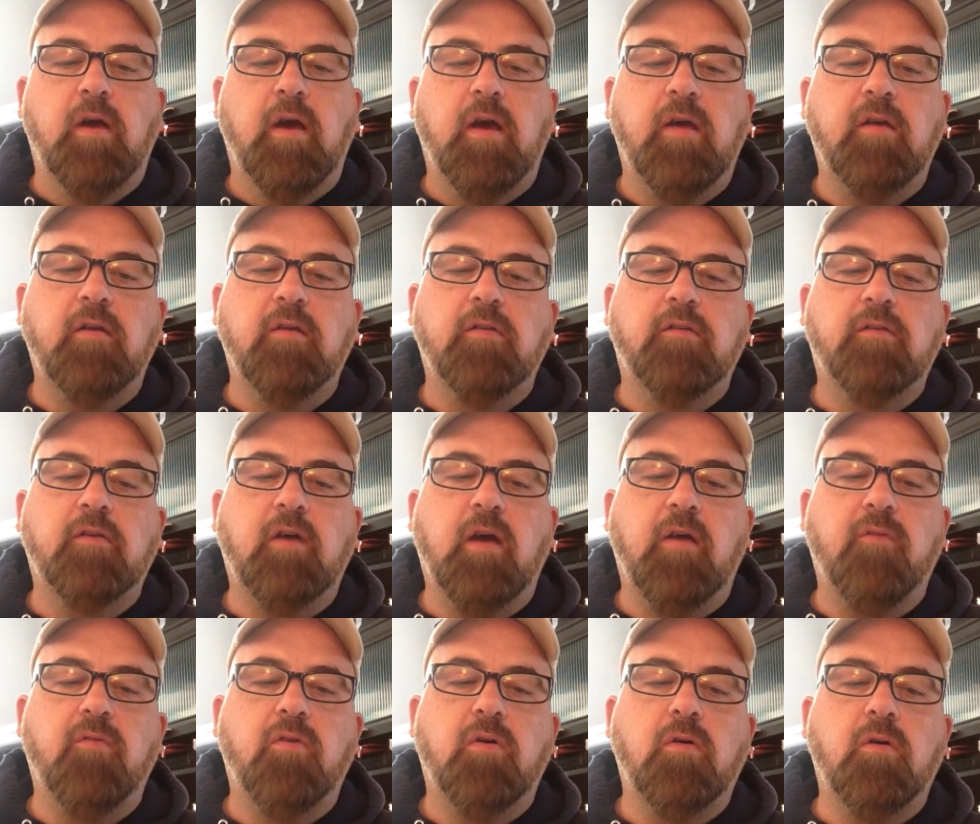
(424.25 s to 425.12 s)
and
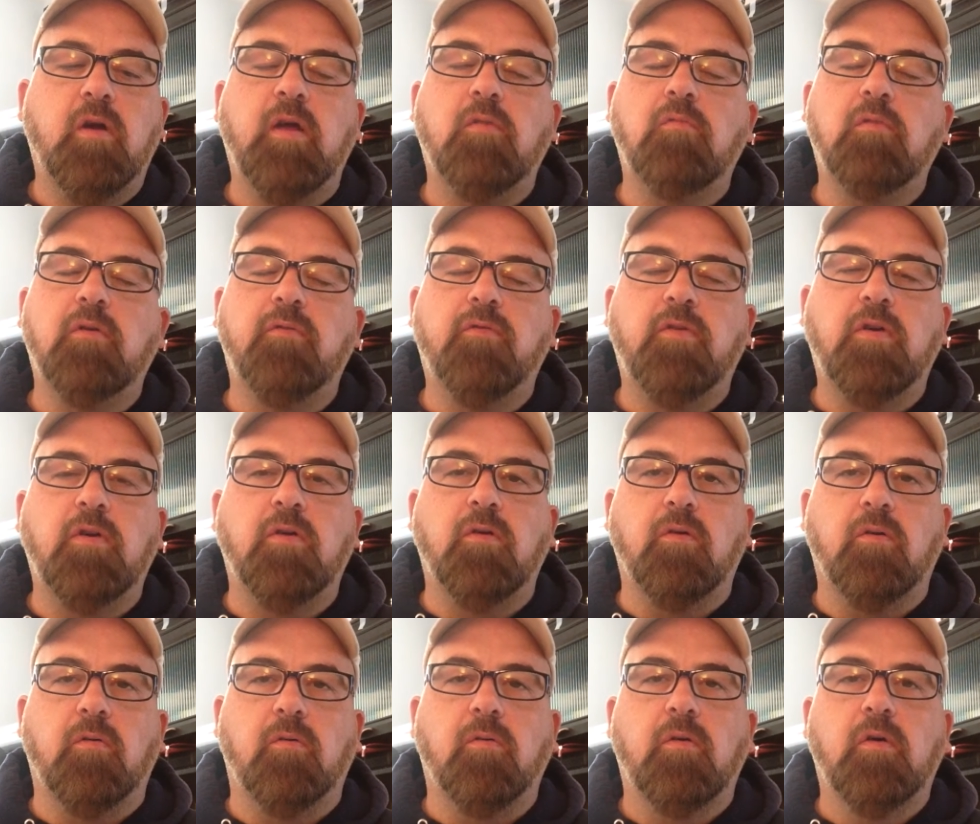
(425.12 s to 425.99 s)
discover and
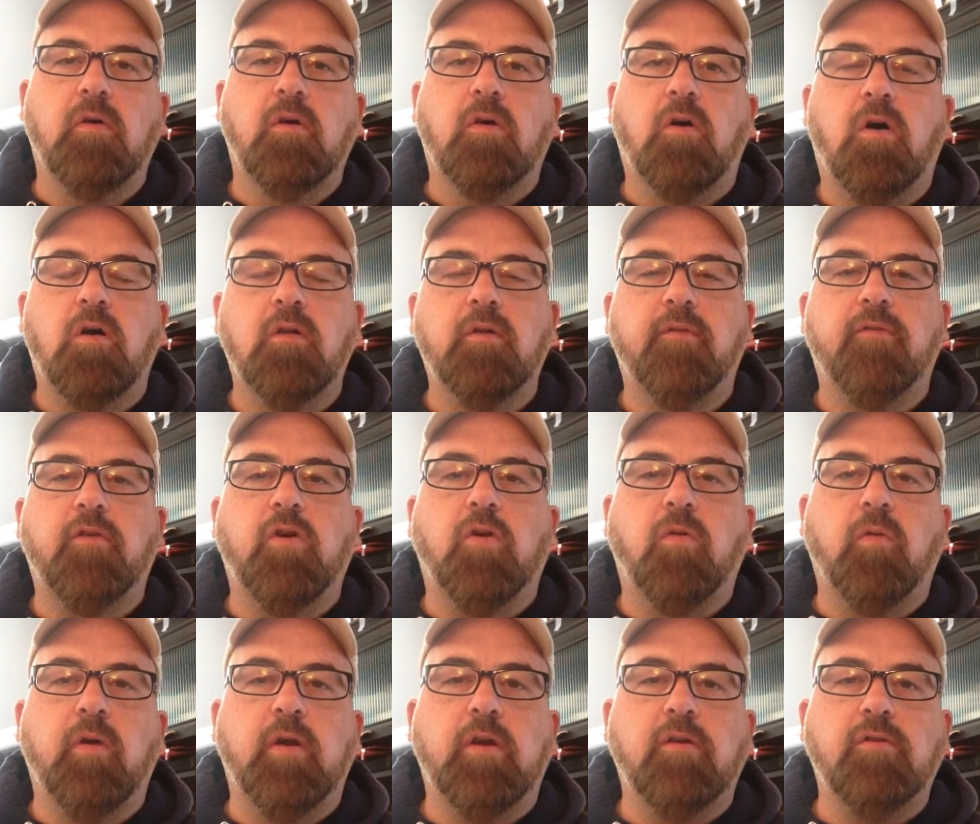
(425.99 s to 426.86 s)
review all of the
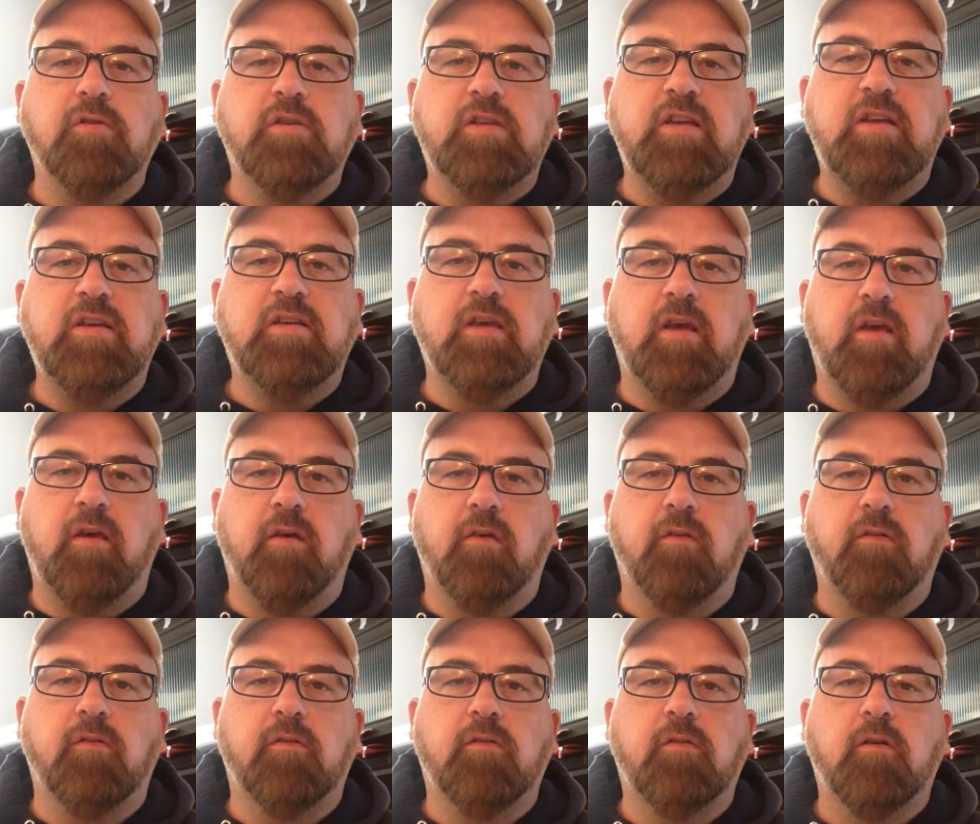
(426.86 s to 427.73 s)
greater
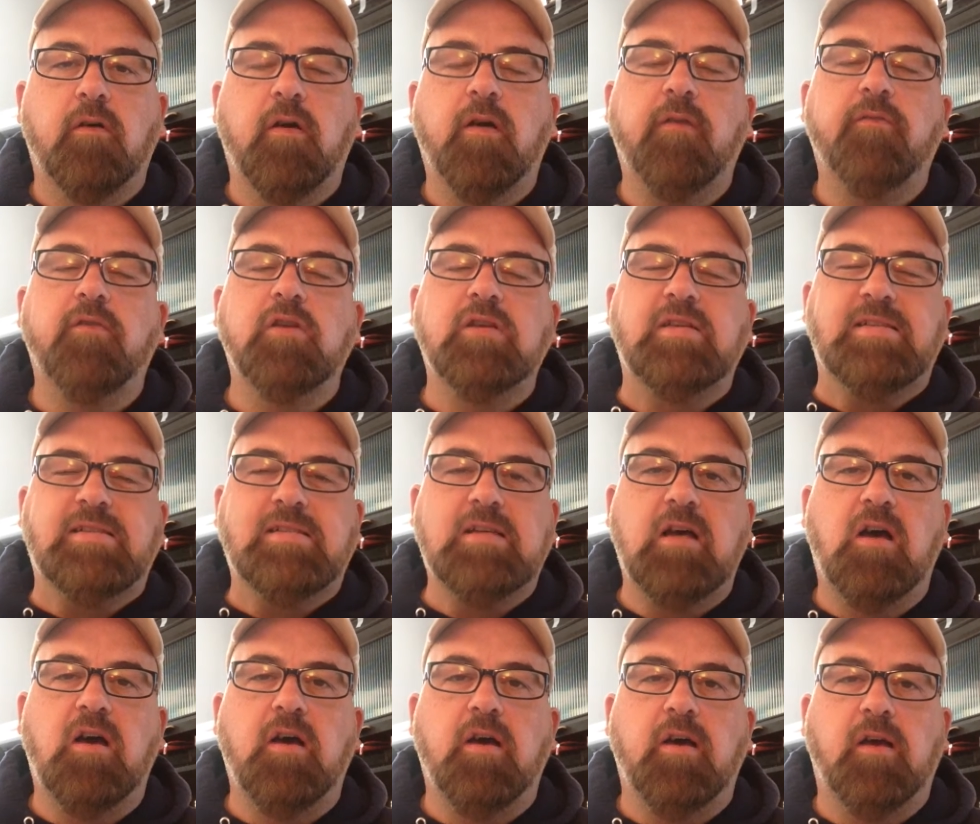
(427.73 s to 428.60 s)
details of the
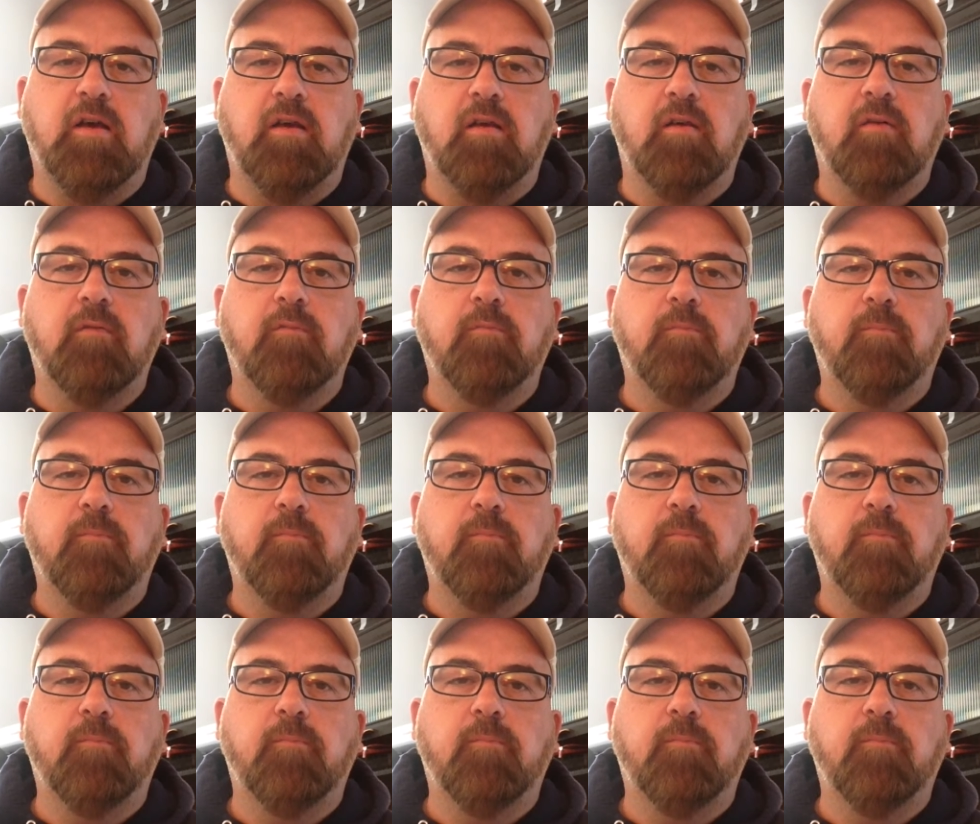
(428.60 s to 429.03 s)
design